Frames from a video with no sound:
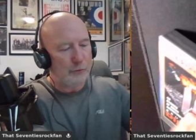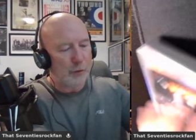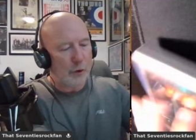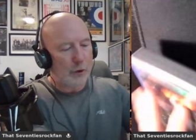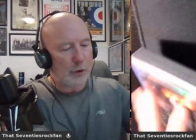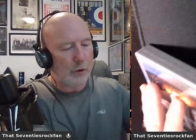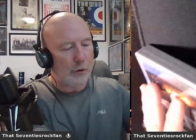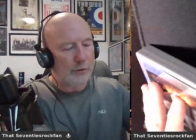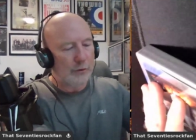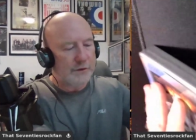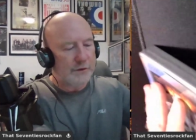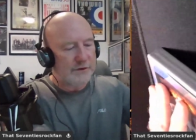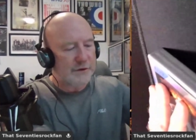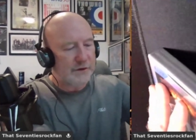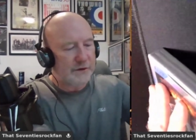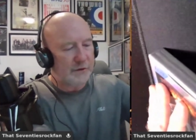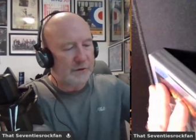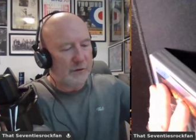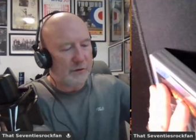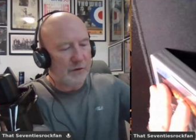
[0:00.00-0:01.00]

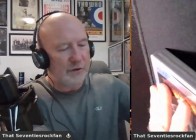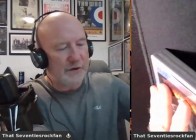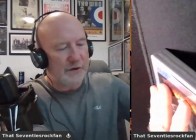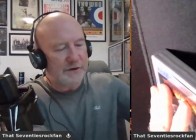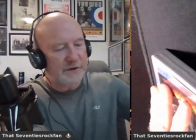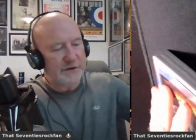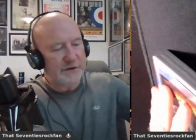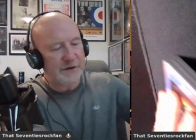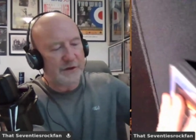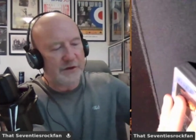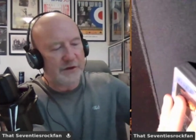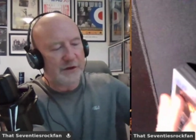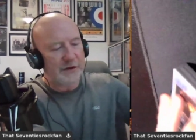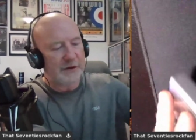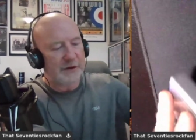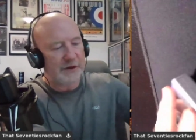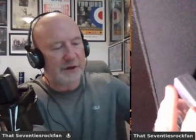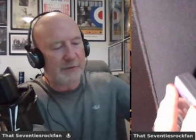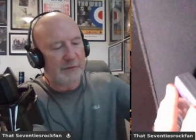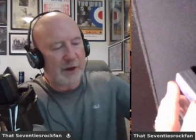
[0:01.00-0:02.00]
always, this is in
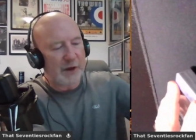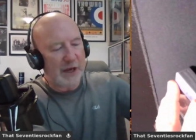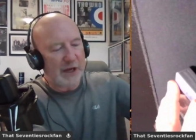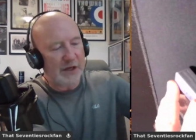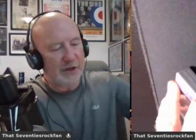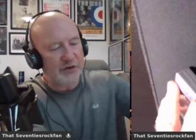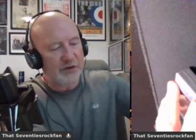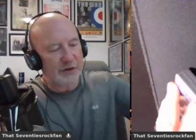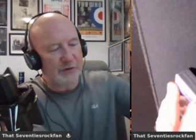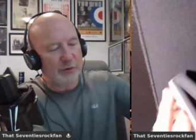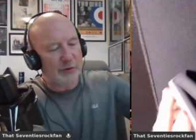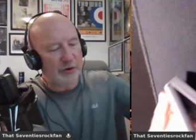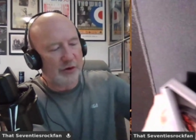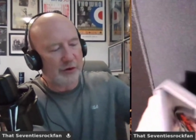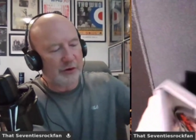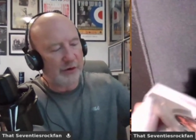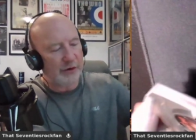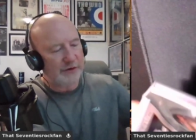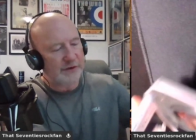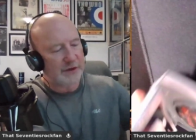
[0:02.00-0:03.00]
the packaging where
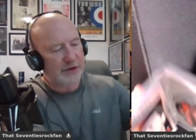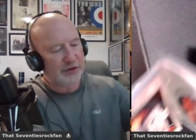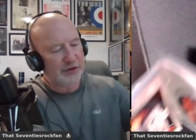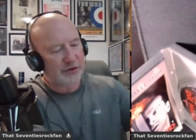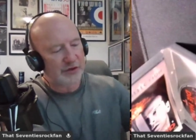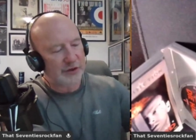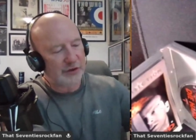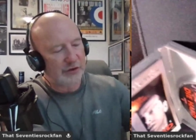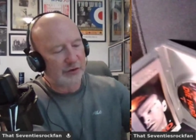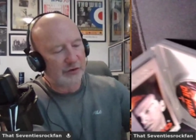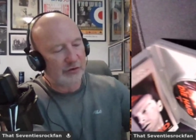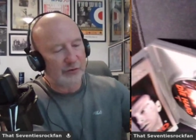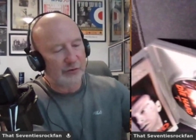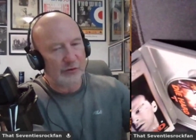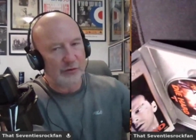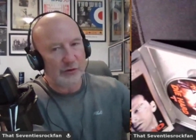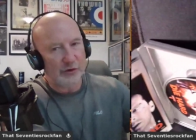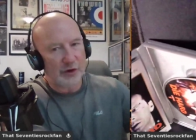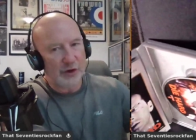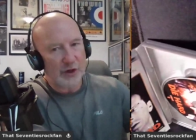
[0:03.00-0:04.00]
it's actually in
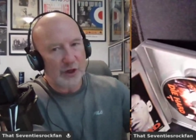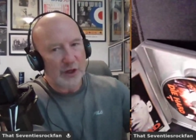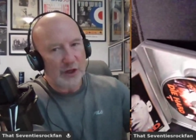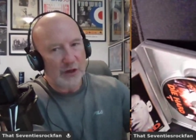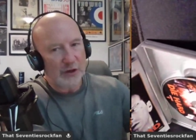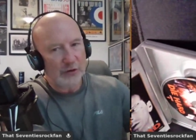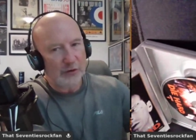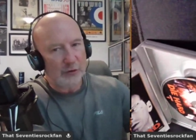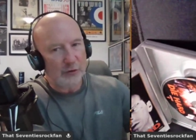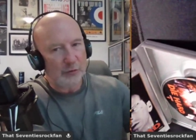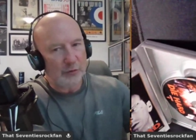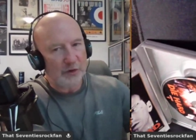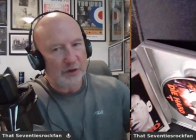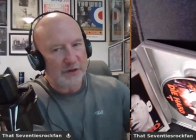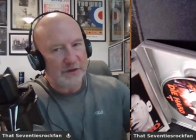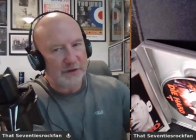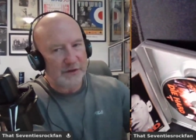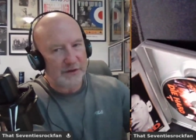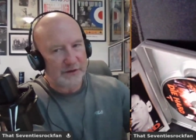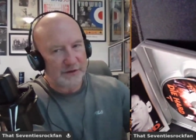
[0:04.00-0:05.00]
two two
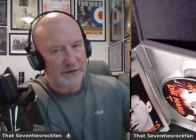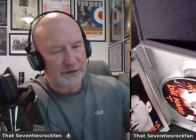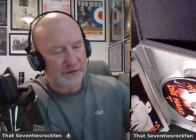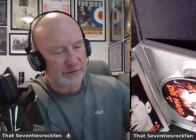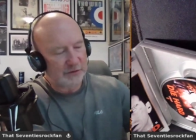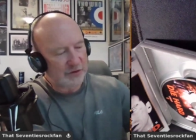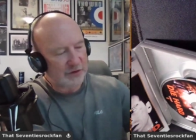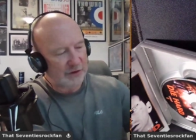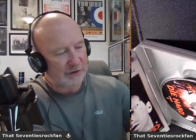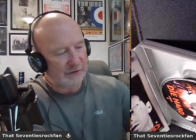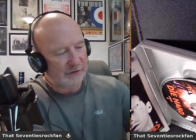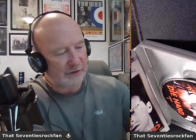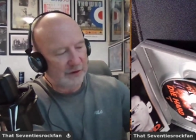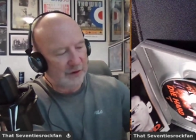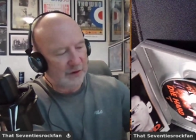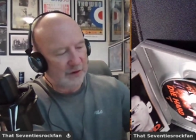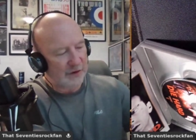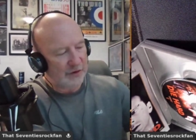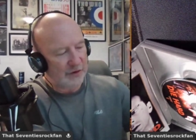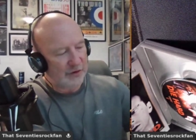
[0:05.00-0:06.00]
pieces, which I
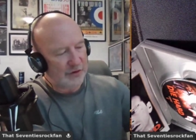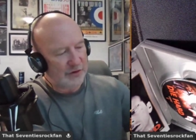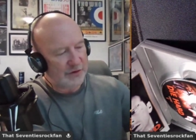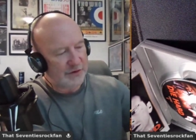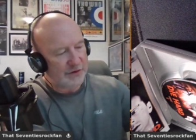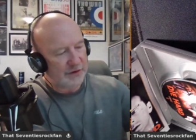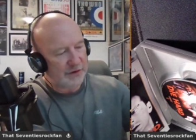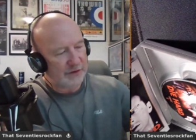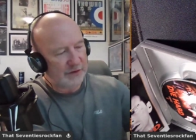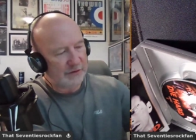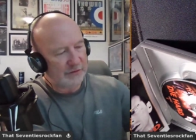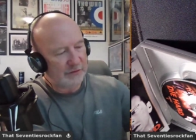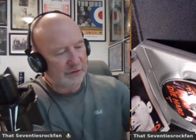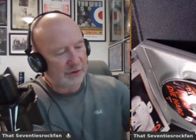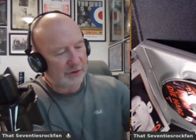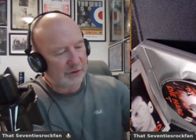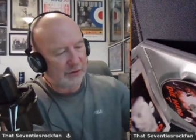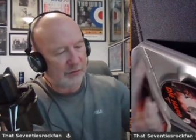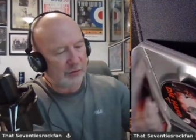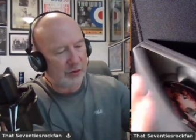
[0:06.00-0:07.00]
find interesting. A
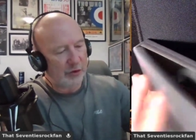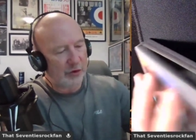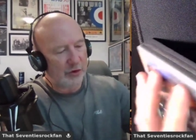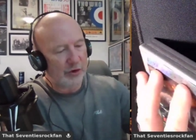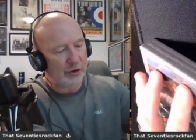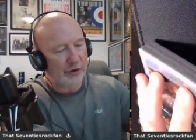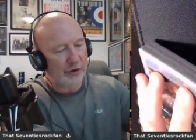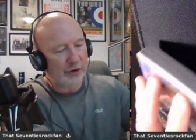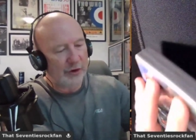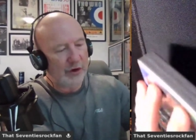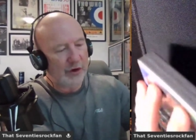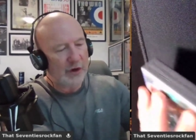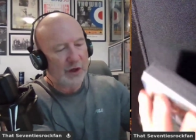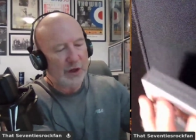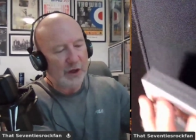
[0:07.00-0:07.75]
little booklet there